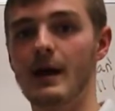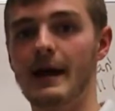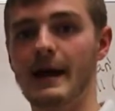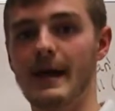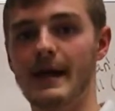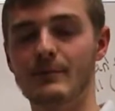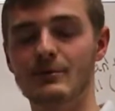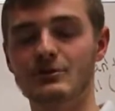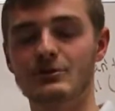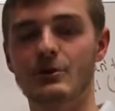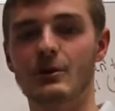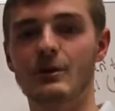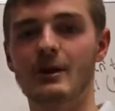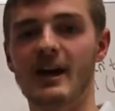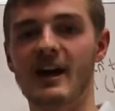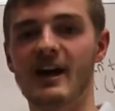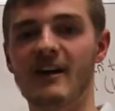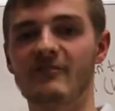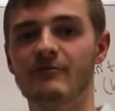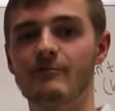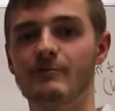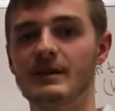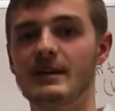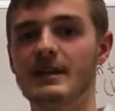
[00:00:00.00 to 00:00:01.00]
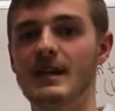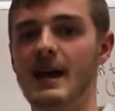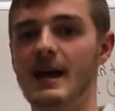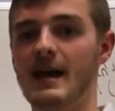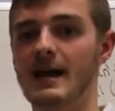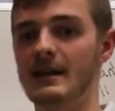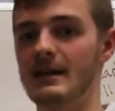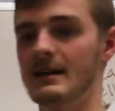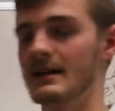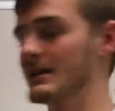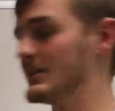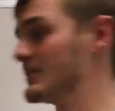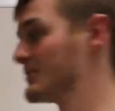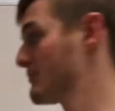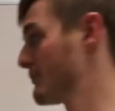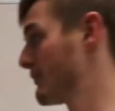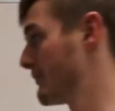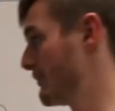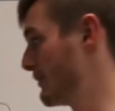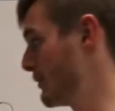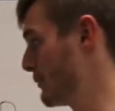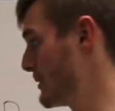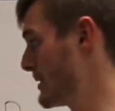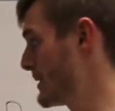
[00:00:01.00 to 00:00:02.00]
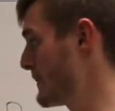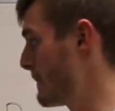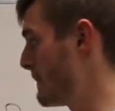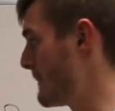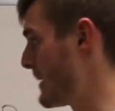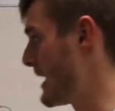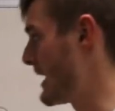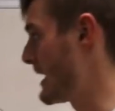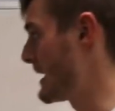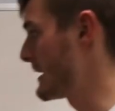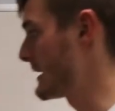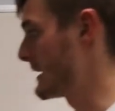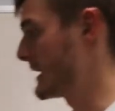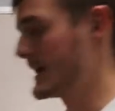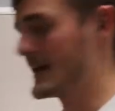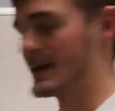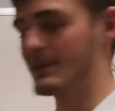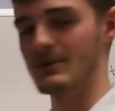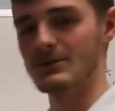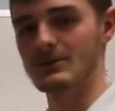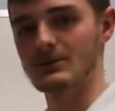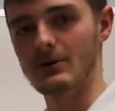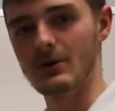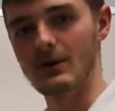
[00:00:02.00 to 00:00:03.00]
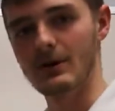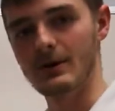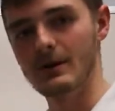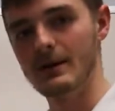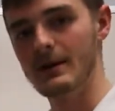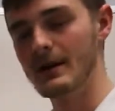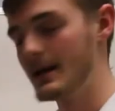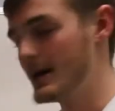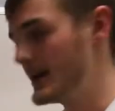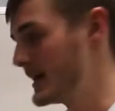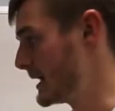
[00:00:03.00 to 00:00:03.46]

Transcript: Amazon FBA is fulfillment by Amazon.